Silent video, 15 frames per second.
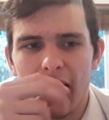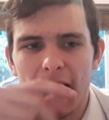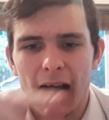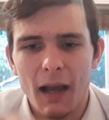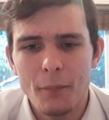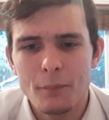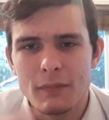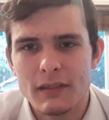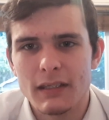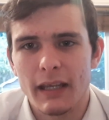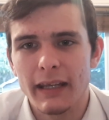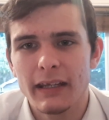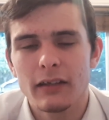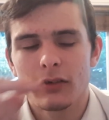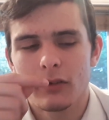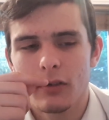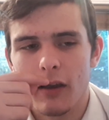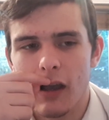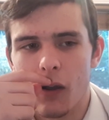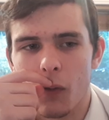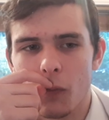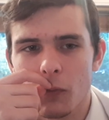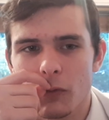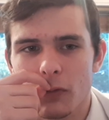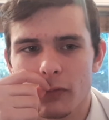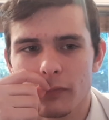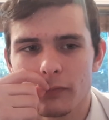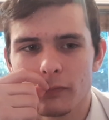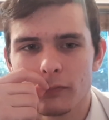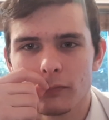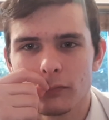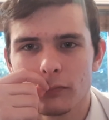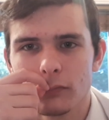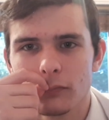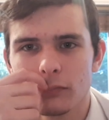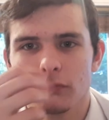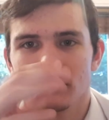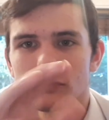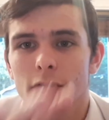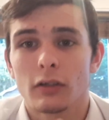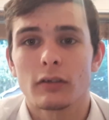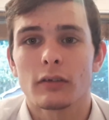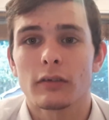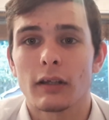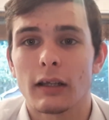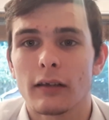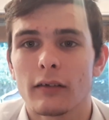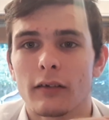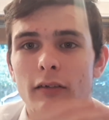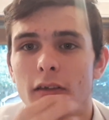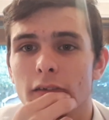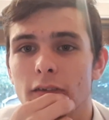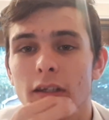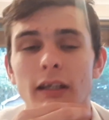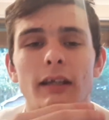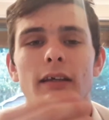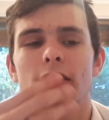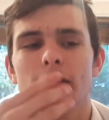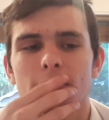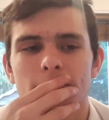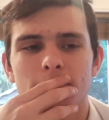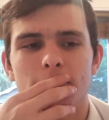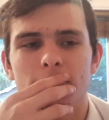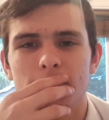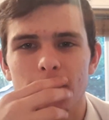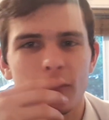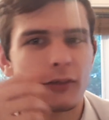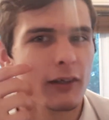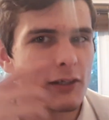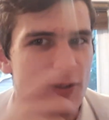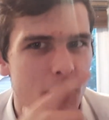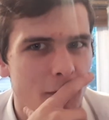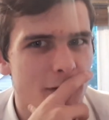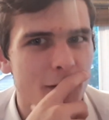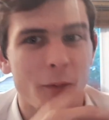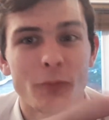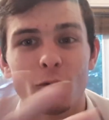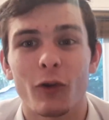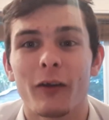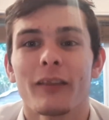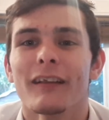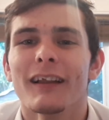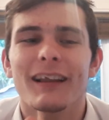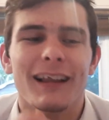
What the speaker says: I'm taking her out, not like as a date, unless you want to, I'm joking.